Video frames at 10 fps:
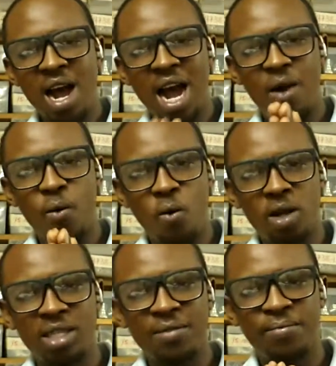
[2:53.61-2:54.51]
a
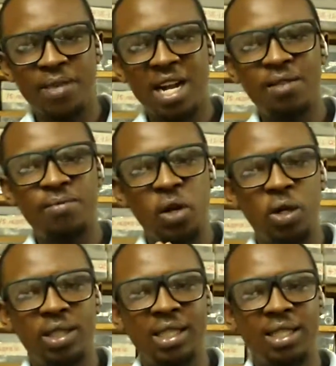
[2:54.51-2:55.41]
water valve
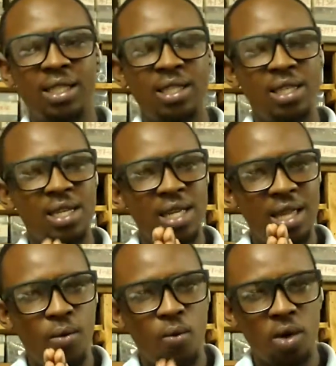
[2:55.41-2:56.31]
closes
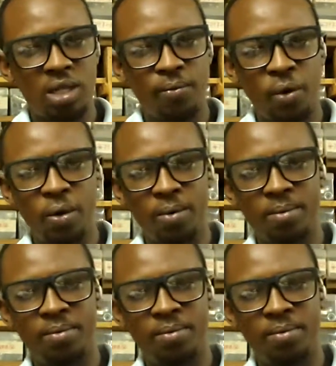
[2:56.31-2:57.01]
the water flow.